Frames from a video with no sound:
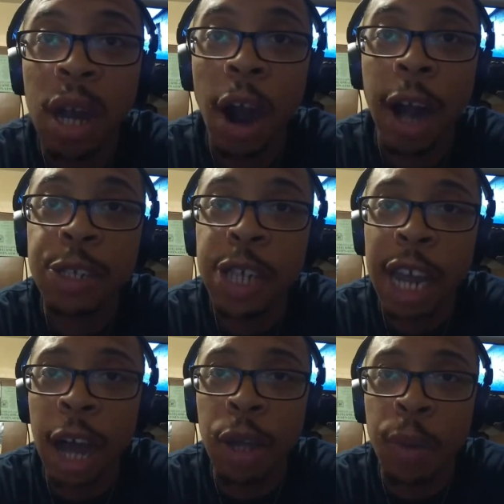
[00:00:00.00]
All right, check
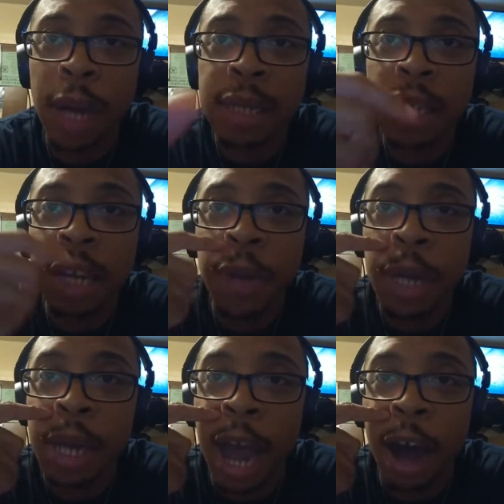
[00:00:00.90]
out
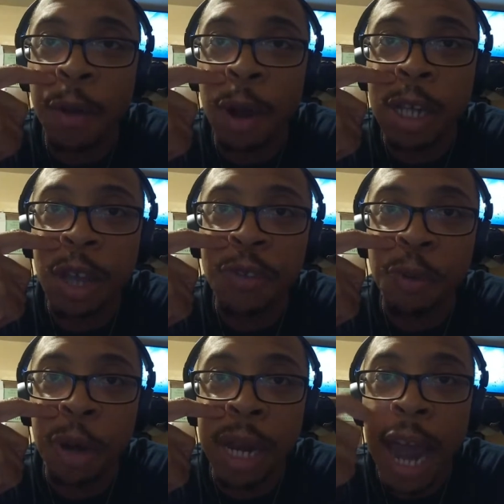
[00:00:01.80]
USTVnow. There is a
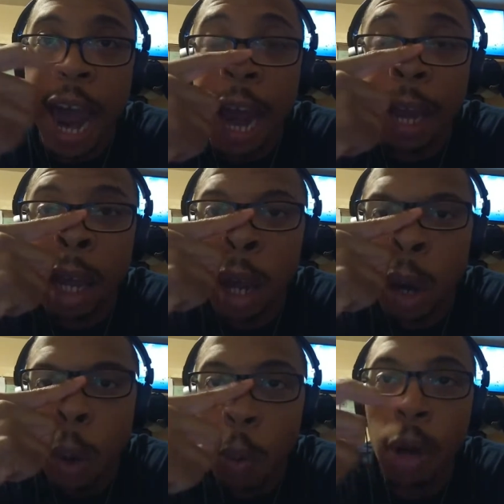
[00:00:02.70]
free hack
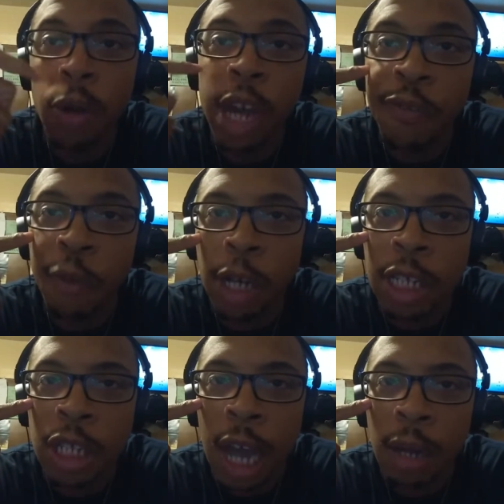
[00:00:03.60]
where you get 40
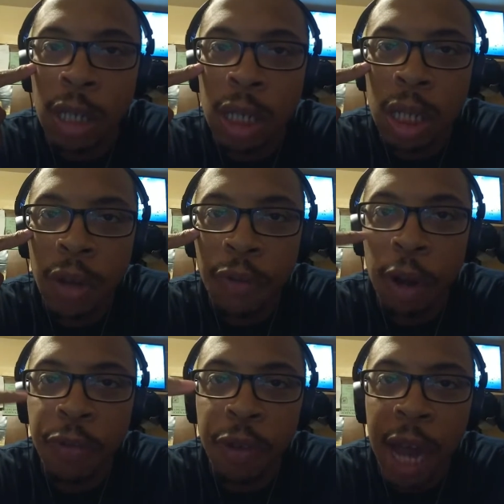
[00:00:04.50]
channels
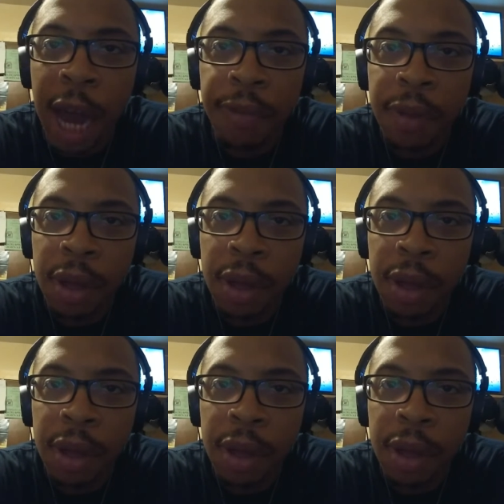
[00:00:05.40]
free for life.